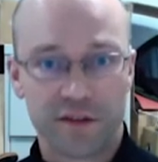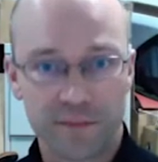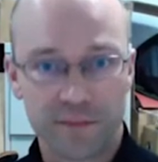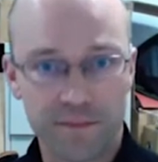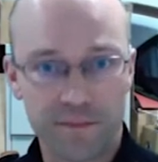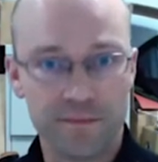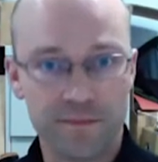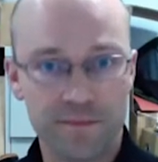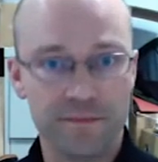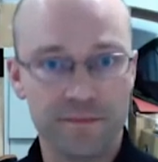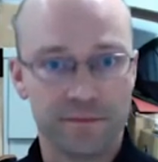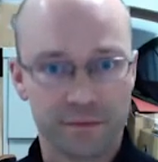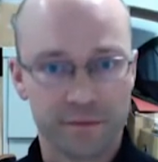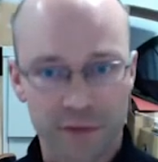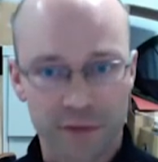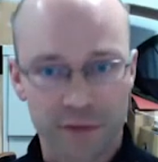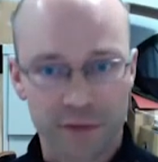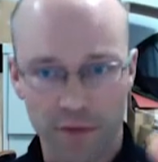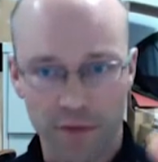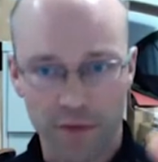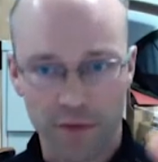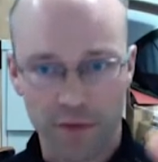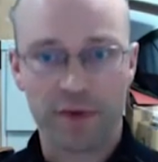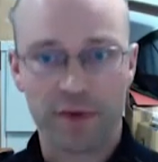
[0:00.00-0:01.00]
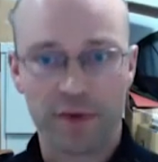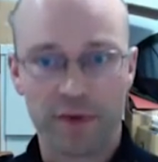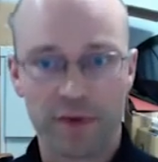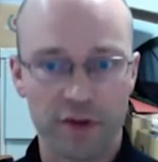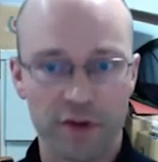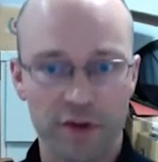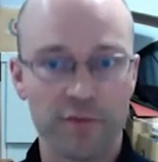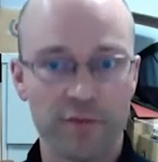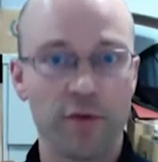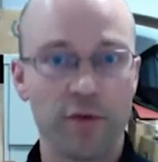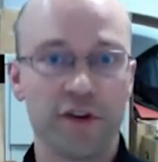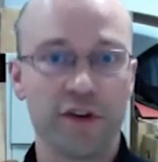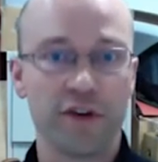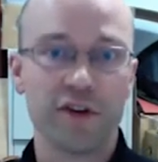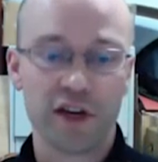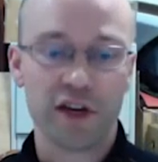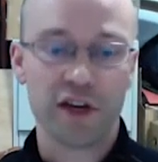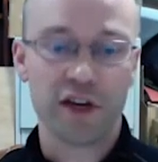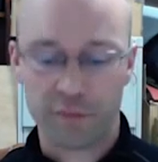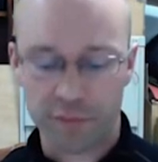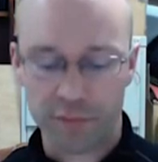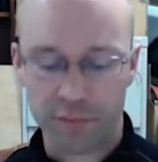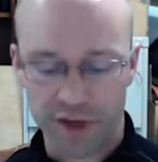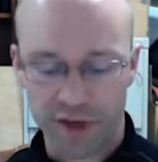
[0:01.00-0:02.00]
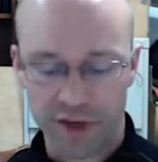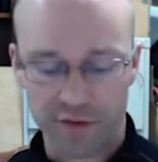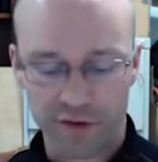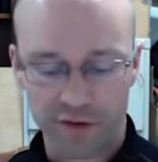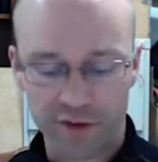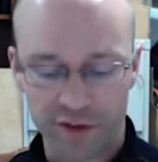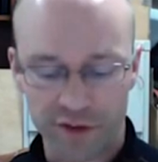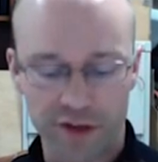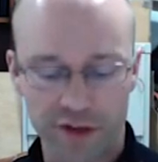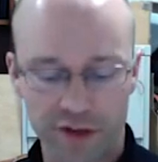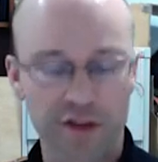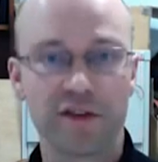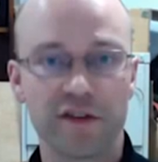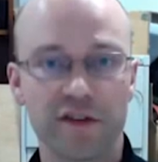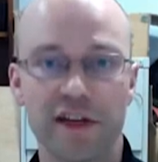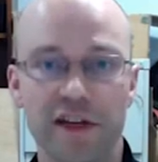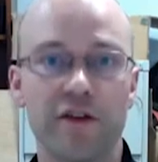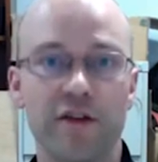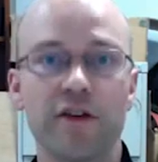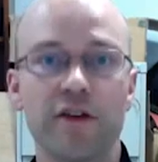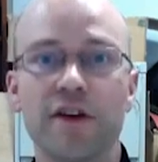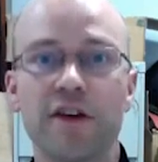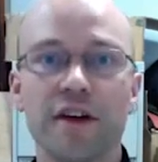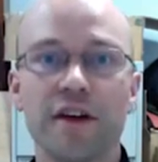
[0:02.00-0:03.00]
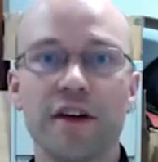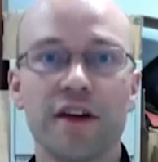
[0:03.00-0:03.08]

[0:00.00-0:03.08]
I'm hoping to move more into kind of bee research now.